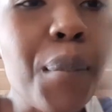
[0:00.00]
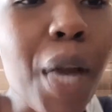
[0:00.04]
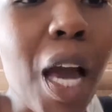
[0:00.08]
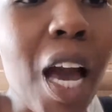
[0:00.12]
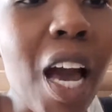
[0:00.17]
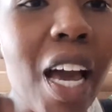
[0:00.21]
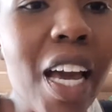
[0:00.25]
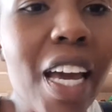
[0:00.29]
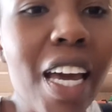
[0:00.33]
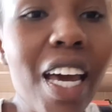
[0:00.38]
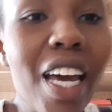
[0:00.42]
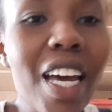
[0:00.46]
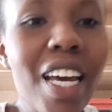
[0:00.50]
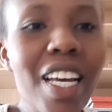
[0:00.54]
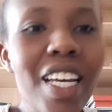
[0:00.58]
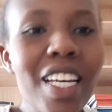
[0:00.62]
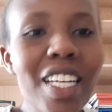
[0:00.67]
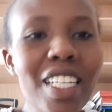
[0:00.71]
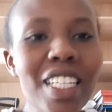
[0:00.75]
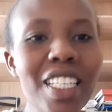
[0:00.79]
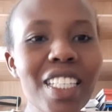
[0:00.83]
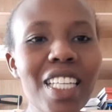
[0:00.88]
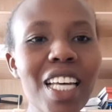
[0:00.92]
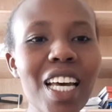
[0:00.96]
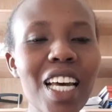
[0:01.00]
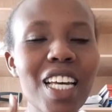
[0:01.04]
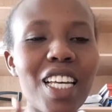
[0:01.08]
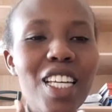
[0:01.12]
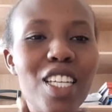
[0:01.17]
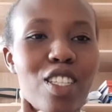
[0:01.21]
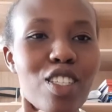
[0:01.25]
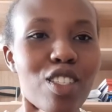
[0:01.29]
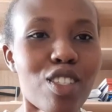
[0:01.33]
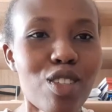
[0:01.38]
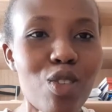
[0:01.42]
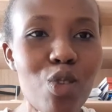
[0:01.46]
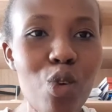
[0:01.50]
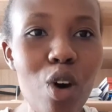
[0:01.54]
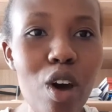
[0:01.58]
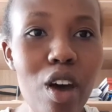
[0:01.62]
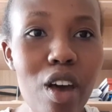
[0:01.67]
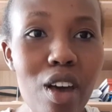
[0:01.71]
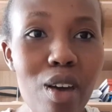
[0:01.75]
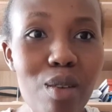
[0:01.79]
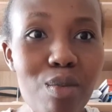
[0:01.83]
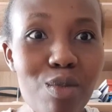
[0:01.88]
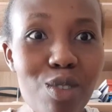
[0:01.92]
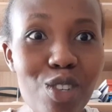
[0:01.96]
Hi guys, so
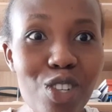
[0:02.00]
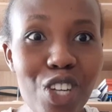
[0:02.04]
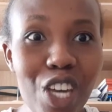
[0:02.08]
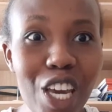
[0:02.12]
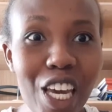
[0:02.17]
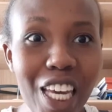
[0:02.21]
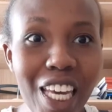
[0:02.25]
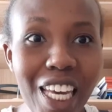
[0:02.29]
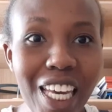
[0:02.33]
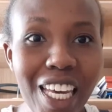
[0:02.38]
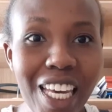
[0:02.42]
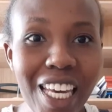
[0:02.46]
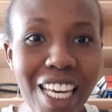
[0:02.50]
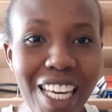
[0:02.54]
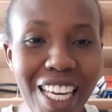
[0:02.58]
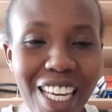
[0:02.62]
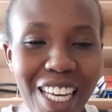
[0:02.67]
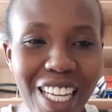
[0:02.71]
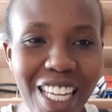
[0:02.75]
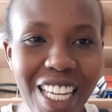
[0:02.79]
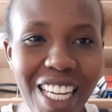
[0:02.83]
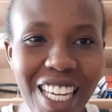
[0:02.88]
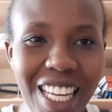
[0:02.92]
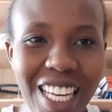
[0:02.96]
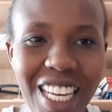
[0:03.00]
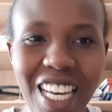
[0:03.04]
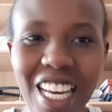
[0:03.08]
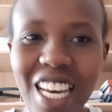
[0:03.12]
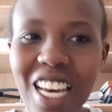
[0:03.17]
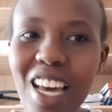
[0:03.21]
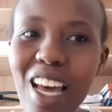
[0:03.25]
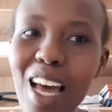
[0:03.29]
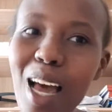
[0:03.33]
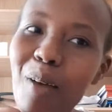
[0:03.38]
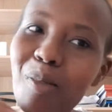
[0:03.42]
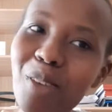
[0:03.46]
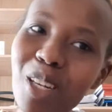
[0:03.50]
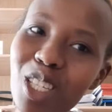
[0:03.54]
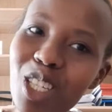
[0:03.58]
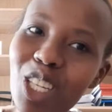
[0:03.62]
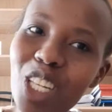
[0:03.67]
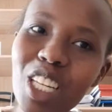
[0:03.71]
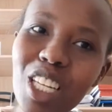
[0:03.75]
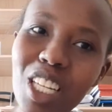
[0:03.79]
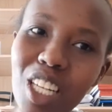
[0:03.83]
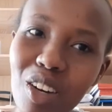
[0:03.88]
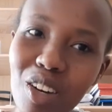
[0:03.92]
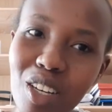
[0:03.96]
I am checking in. I'm
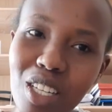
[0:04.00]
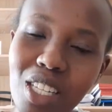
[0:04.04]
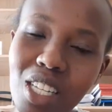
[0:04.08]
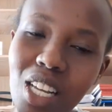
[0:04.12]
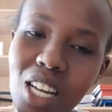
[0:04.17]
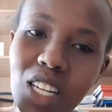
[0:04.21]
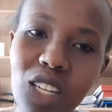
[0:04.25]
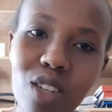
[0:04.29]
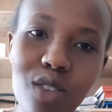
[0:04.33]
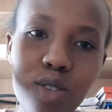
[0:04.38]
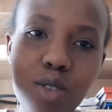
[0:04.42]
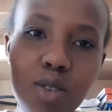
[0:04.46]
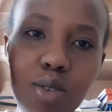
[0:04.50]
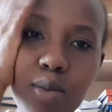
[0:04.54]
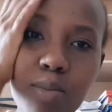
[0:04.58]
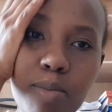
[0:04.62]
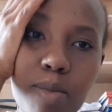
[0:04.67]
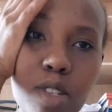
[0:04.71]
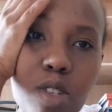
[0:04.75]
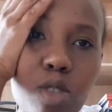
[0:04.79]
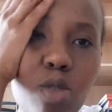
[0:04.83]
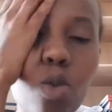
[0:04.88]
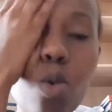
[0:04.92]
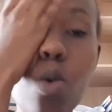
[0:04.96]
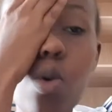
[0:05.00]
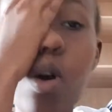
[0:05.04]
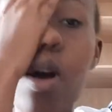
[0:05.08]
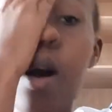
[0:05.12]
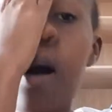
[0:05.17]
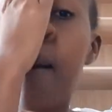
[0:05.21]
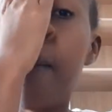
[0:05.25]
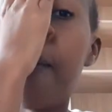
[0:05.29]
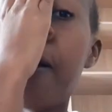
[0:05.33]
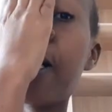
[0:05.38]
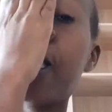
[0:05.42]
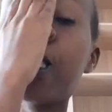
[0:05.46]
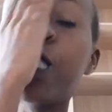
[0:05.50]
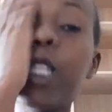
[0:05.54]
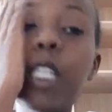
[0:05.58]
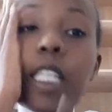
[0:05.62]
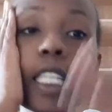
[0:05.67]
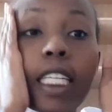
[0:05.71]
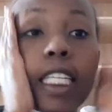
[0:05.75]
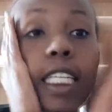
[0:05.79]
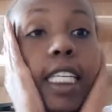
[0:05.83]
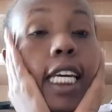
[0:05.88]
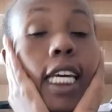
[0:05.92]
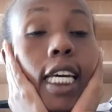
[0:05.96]
actually in our study room, so I'm
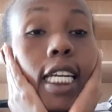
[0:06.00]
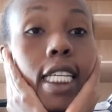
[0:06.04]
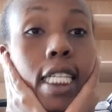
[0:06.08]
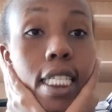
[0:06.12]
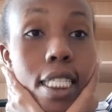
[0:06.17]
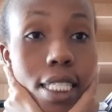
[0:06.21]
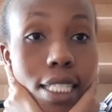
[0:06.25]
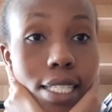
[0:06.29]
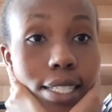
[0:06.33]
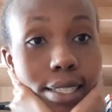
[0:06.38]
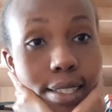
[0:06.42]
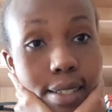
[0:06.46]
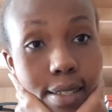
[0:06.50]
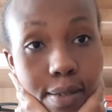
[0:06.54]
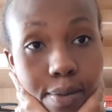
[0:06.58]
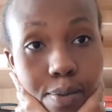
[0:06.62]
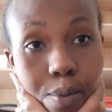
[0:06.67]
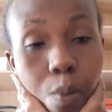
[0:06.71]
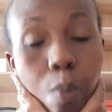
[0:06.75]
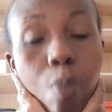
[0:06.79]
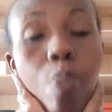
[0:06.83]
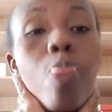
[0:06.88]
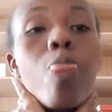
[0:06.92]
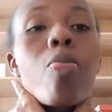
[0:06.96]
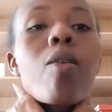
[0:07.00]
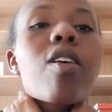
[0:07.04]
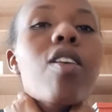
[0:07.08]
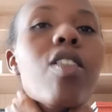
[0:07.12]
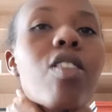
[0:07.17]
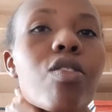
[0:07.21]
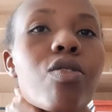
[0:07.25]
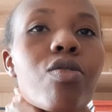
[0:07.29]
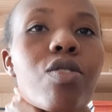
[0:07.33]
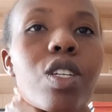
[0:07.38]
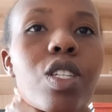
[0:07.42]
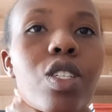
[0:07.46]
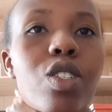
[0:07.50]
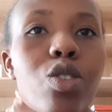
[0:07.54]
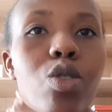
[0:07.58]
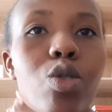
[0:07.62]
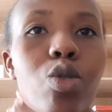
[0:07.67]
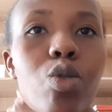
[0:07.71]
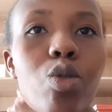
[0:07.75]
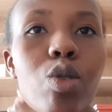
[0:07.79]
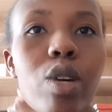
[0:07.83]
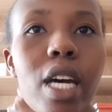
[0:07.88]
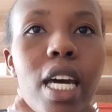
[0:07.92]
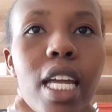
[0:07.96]
actually editing the
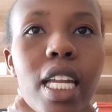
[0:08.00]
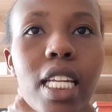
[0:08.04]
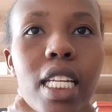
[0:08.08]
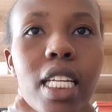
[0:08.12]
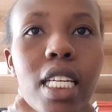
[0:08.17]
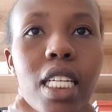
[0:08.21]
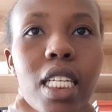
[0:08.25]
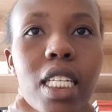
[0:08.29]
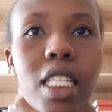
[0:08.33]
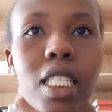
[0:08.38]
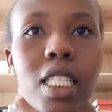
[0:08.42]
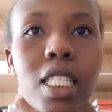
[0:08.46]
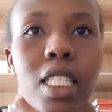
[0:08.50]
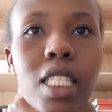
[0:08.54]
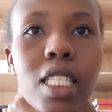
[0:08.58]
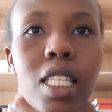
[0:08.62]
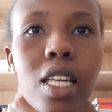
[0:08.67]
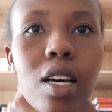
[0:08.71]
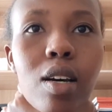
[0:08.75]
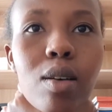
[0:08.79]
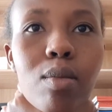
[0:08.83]
video, and it's